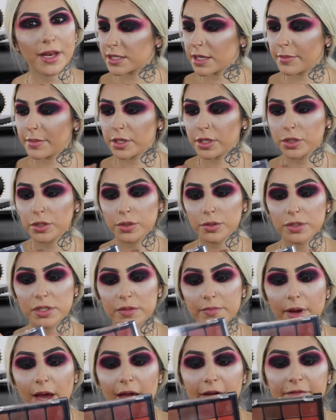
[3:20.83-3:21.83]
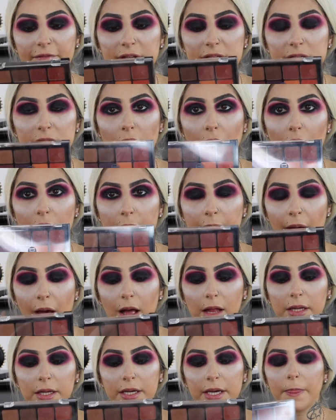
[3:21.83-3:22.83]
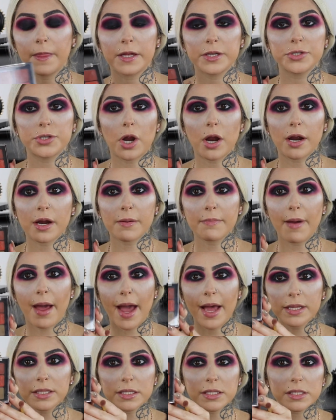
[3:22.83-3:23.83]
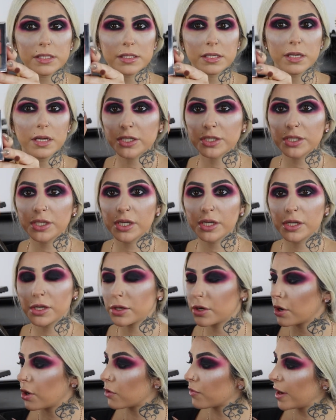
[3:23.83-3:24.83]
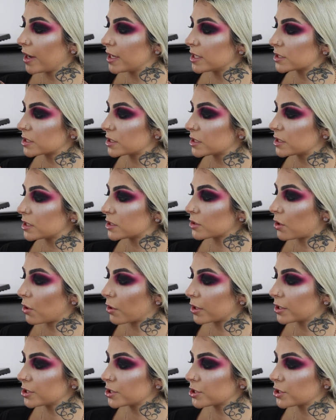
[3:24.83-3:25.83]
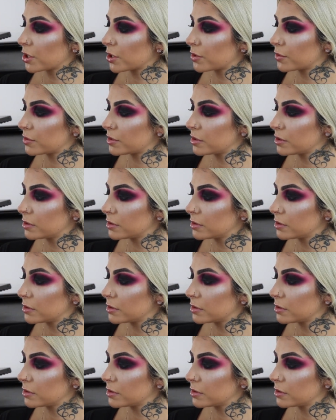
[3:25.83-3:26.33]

I'm going to use my Viseart palette, Dark Mattes. I'm actually going to go right into this orange tone.